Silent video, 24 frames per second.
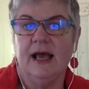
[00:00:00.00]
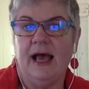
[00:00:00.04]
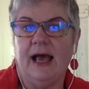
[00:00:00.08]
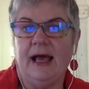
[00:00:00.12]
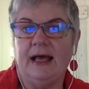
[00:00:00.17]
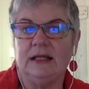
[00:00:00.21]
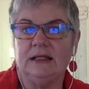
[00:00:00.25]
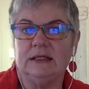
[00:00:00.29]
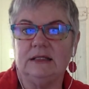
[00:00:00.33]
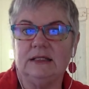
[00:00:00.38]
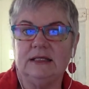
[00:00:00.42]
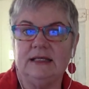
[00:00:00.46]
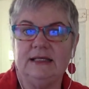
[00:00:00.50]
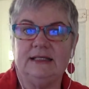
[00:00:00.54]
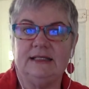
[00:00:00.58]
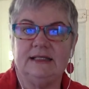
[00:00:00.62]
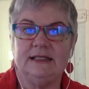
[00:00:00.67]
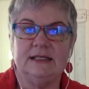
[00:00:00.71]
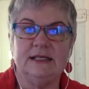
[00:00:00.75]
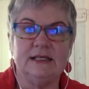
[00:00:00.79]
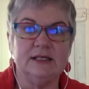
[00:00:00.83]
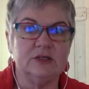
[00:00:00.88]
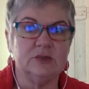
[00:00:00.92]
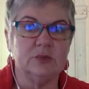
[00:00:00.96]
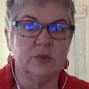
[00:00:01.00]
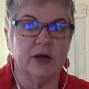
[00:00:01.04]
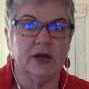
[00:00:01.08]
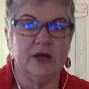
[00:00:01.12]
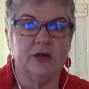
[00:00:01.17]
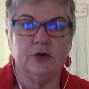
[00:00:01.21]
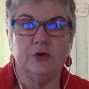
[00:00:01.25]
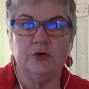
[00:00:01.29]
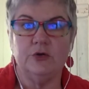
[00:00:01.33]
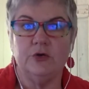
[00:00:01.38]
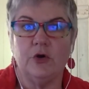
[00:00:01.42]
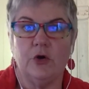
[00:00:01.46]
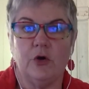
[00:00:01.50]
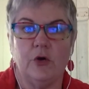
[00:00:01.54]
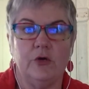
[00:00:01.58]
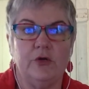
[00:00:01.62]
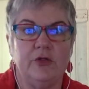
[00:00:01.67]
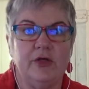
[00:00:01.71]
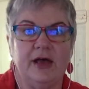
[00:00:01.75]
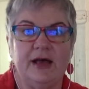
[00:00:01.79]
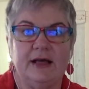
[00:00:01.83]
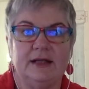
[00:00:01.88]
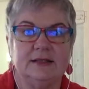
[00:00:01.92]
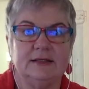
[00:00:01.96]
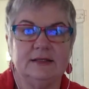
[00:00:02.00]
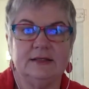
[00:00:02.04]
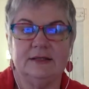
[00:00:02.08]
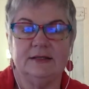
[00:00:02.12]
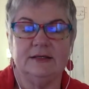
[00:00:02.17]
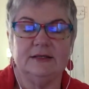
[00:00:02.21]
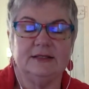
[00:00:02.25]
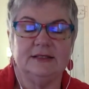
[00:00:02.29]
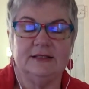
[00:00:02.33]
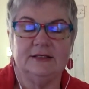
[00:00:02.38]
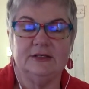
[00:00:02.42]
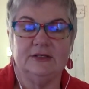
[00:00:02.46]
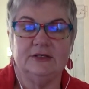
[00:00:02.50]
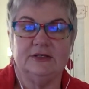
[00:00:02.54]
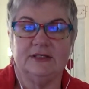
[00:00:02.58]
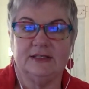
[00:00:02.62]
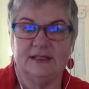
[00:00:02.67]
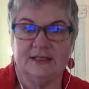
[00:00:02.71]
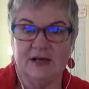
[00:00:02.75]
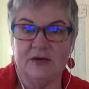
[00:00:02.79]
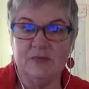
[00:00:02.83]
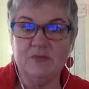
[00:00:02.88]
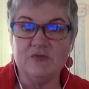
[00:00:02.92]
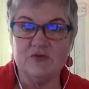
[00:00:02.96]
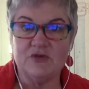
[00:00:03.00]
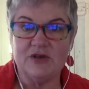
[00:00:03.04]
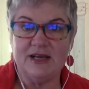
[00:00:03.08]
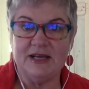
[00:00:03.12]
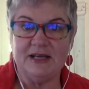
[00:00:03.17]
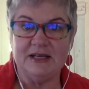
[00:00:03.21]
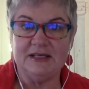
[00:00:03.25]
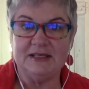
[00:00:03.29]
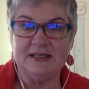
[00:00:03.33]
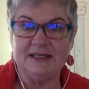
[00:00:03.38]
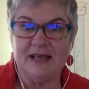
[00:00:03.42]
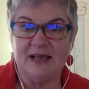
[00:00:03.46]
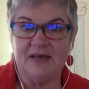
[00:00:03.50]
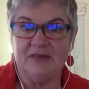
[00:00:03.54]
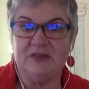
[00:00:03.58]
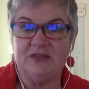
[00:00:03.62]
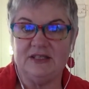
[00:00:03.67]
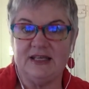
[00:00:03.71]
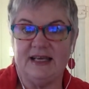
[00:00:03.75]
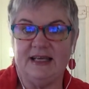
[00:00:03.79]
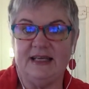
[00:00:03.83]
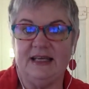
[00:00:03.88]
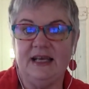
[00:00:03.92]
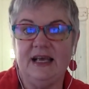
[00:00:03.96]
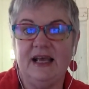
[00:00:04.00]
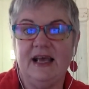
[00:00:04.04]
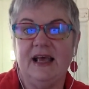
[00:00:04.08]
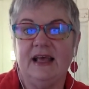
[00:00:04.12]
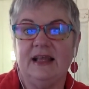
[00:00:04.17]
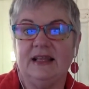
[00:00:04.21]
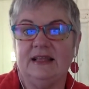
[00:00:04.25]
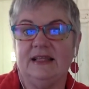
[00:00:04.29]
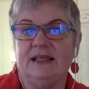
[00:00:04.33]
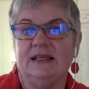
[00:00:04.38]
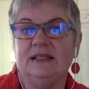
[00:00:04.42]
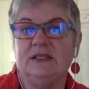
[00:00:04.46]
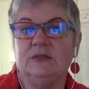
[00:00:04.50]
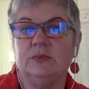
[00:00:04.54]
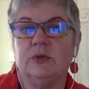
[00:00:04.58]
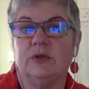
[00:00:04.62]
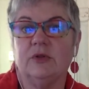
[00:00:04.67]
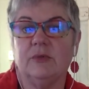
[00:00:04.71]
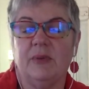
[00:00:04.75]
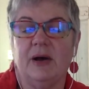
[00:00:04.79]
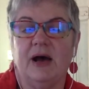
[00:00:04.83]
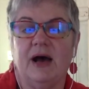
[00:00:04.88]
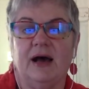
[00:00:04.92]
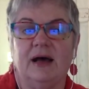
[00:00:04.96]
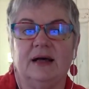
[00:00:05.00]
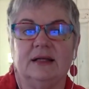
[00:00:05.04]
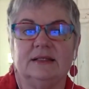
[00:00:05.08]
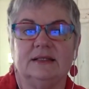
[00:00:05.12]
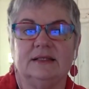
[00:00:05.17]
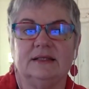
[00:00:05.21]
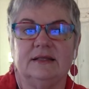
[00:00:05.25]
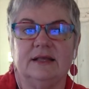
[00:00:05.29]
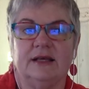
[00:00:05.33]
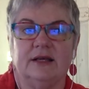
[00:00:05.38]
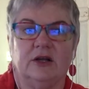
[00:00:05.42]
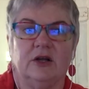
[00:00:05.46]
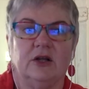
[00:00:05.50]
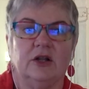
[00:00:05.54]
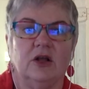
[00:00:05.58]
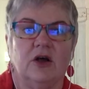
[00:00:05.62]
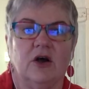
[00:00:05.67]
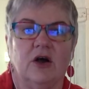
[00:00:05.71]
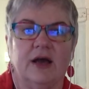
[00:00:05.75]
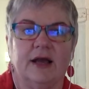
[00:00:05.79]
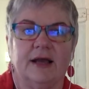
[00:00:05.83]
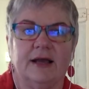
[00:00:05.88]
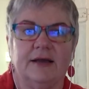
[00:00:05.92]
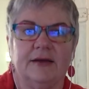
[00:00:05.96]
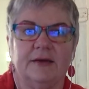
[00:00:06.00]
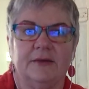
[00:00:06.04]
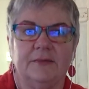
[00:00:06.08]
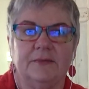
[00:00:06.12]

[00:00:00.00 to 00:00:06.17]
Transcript: At least this way, you know that some readers have said, these were the parts that I like.